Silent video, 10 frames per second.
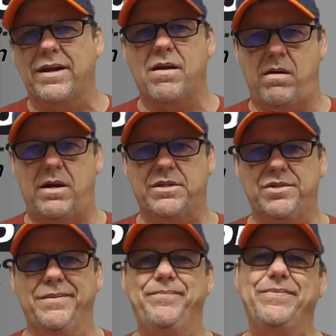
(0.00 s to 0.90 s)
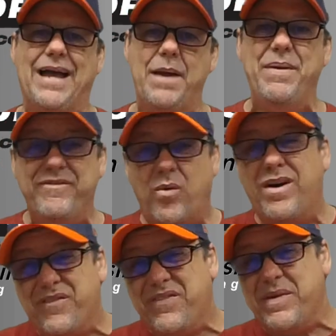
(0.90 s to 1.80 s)
it costs? I paid
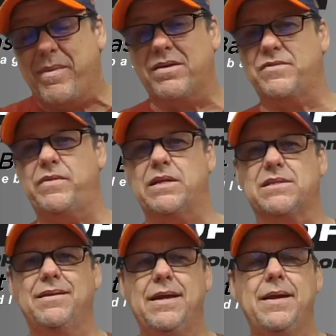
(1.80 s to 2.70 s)
$450 for this.